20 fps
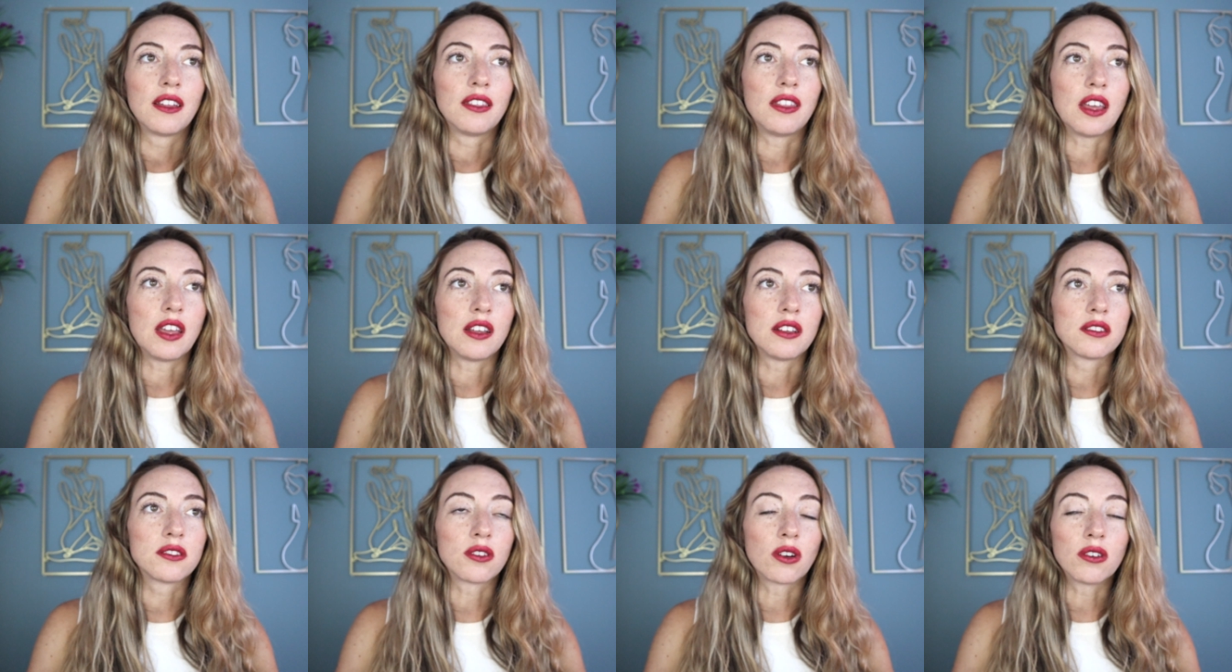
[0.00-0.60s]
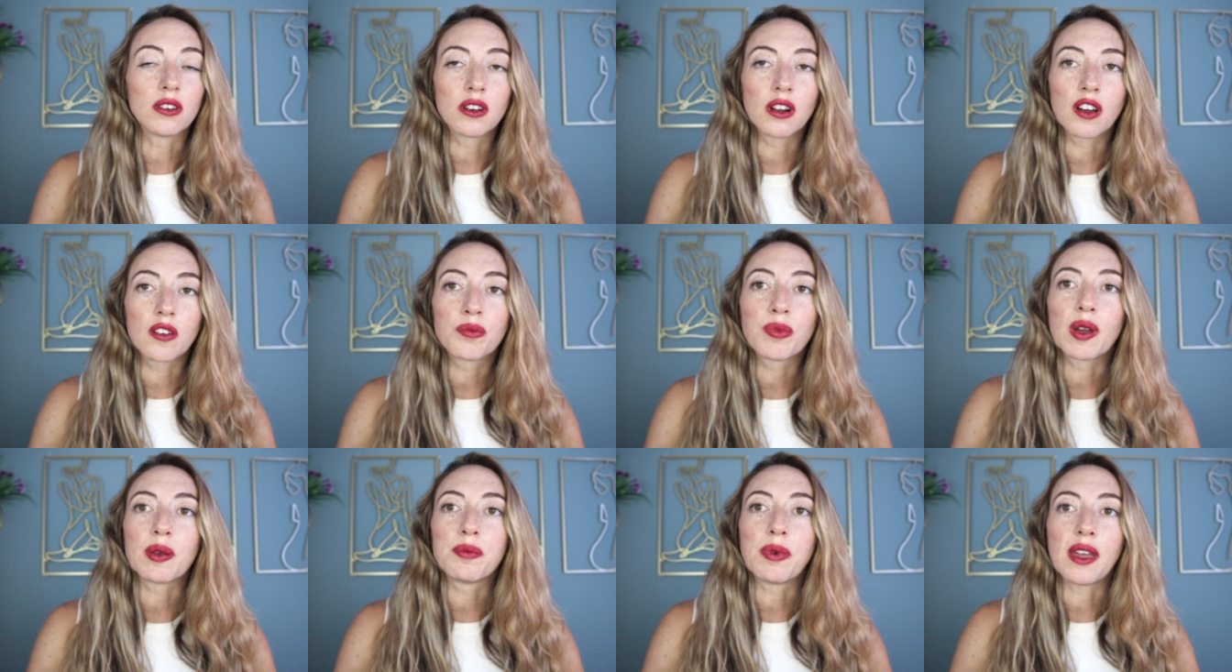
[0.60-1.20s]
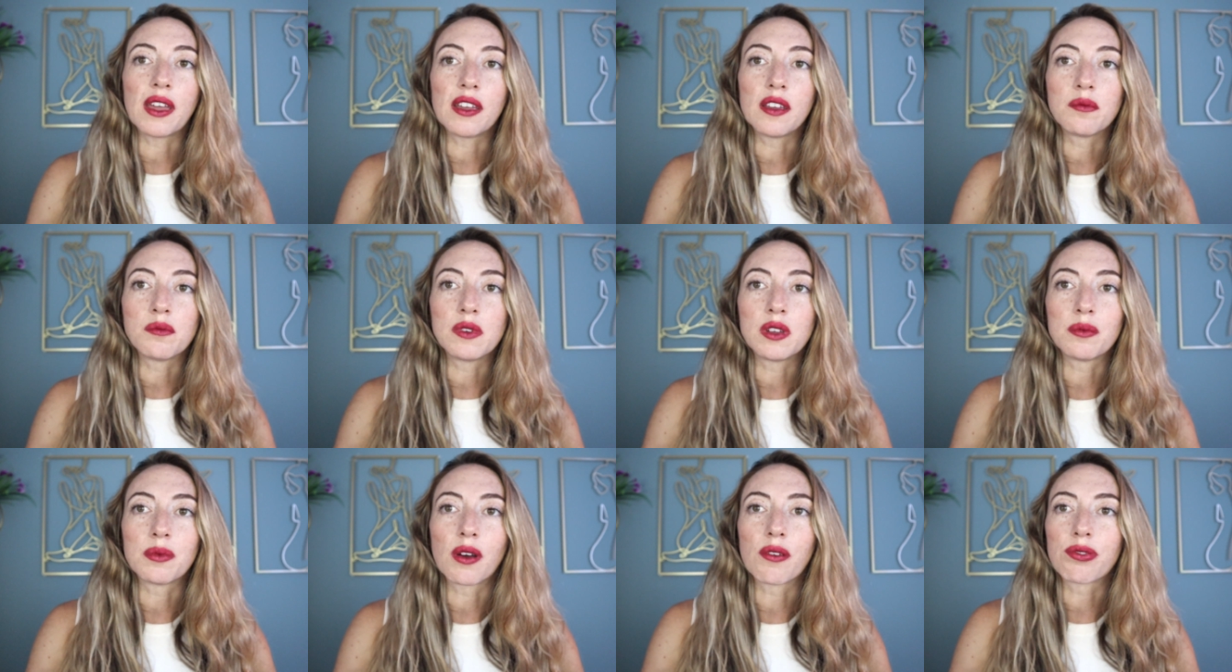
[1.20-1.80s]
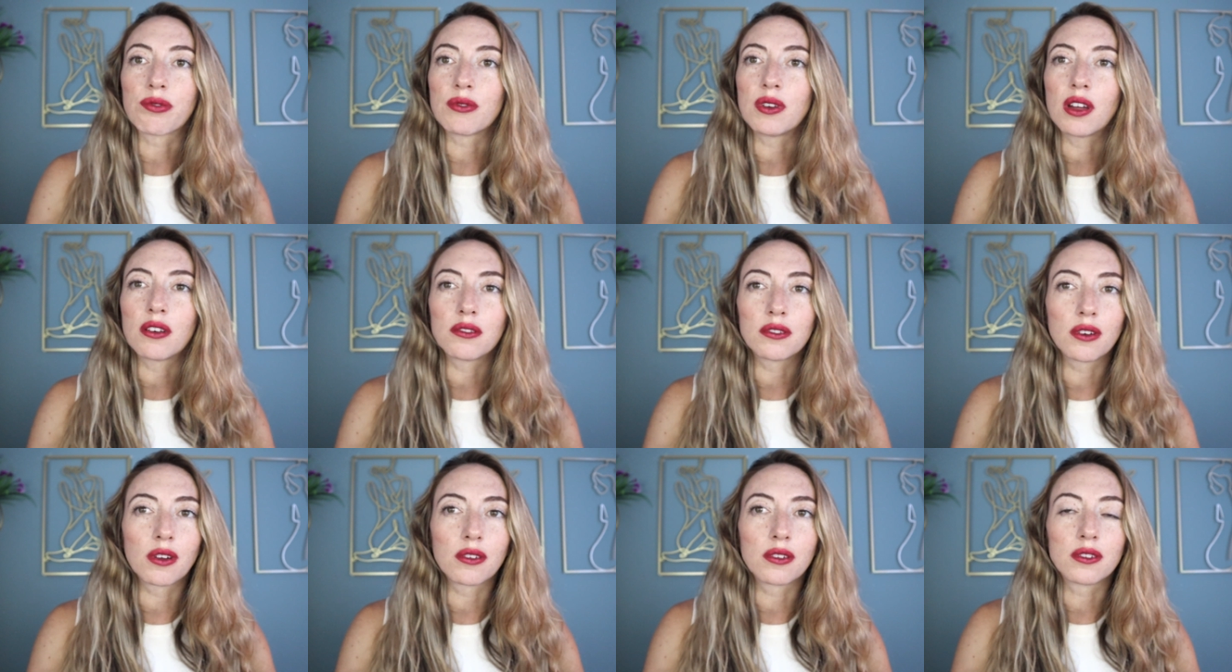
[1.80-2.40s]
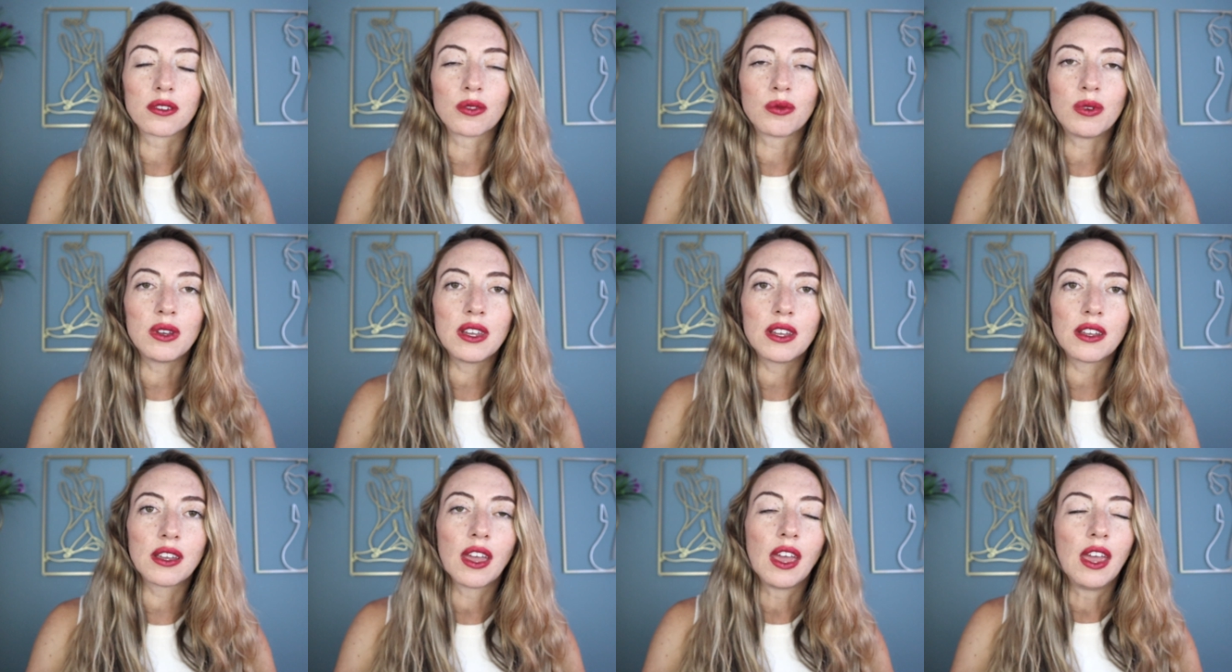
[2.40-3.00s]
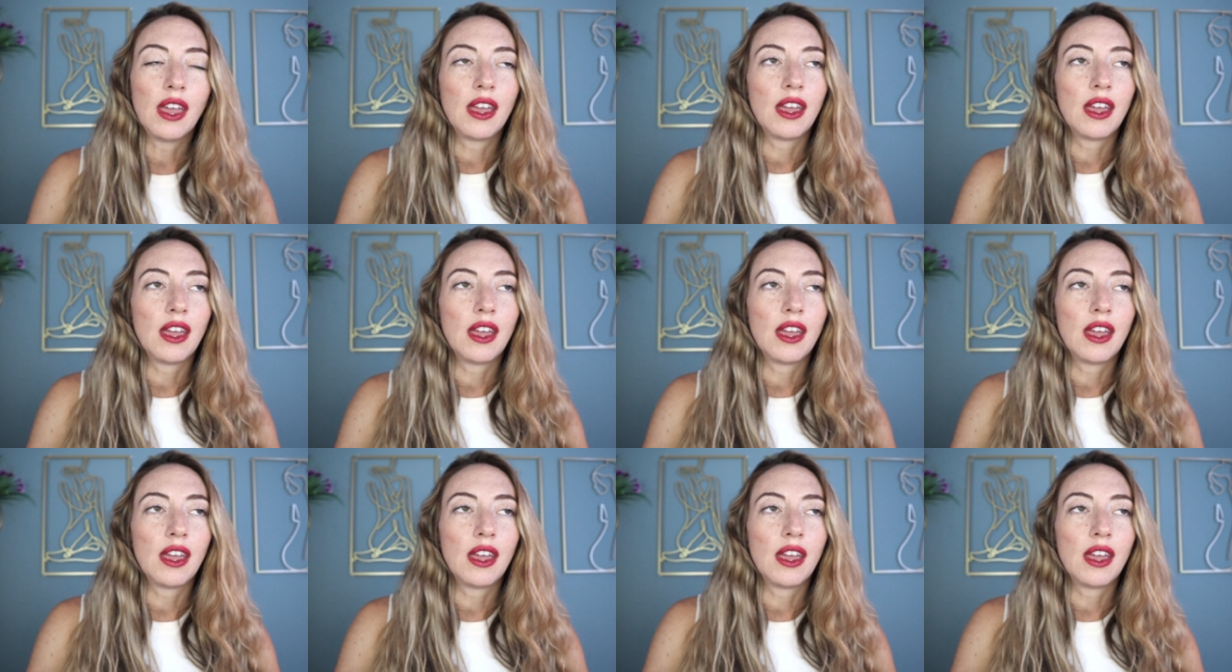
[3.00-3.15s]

they started off by paying me about $300 a week.